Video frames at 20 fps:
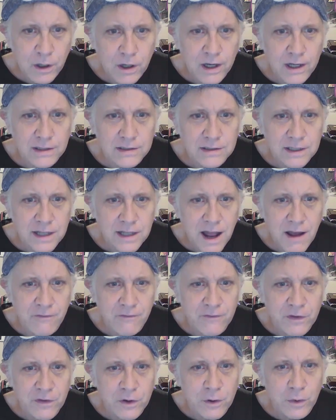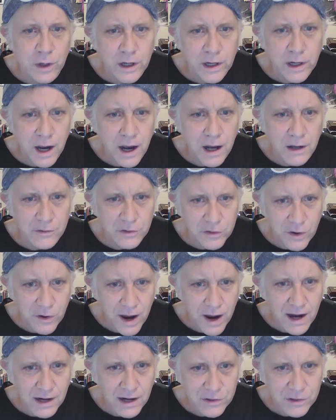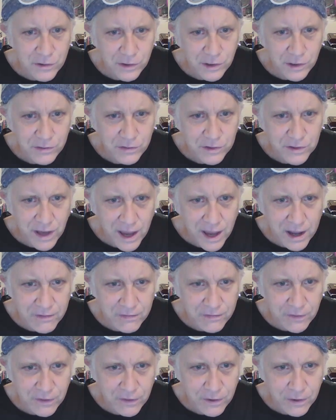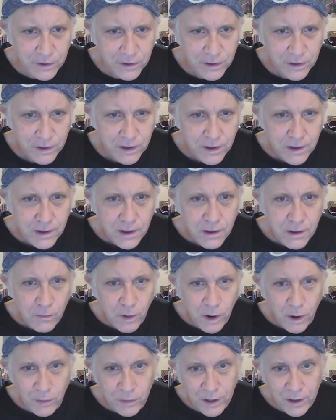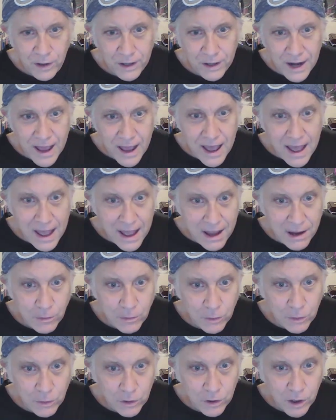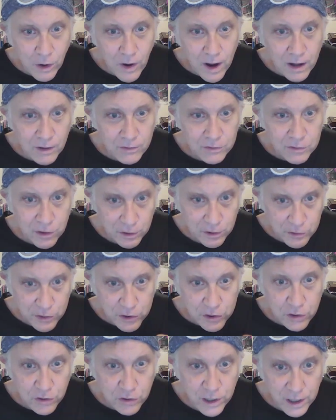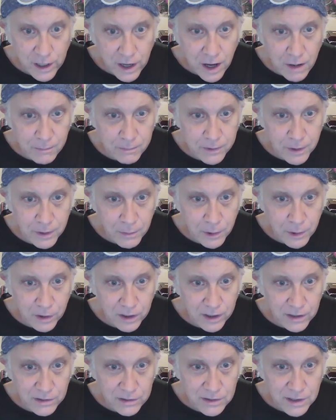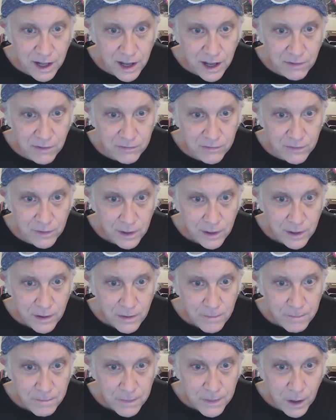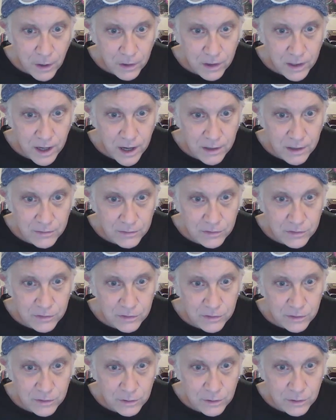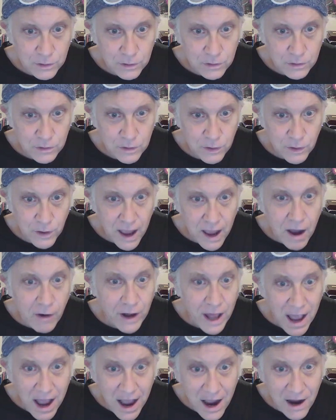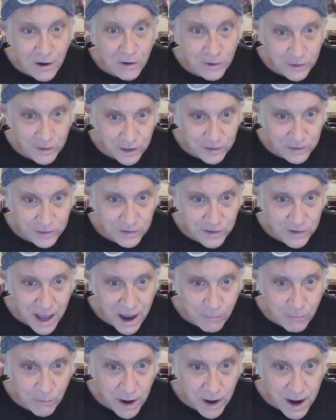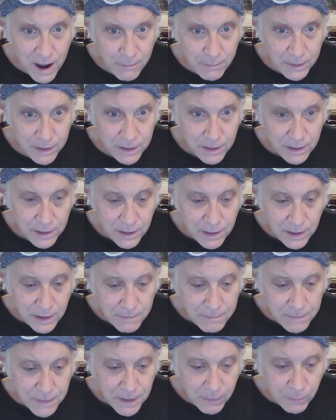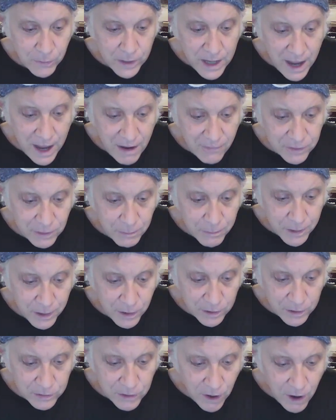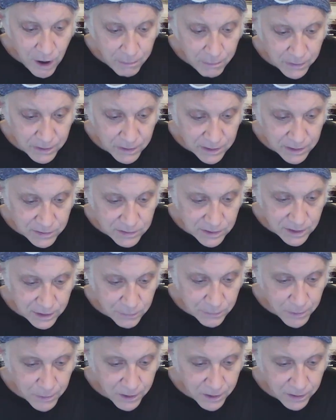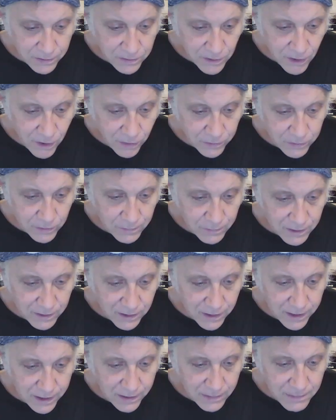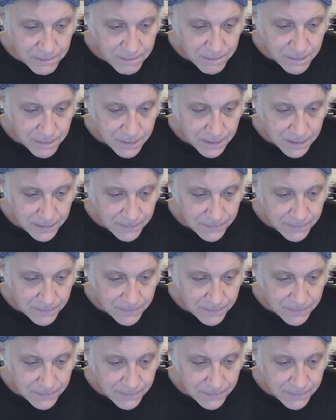communities that have fewer guns are actually safer. Well, they're going to angle and go out and start shooting up communities that have no guns to out-harness that rap. And we have to be on top of these things, because ultimately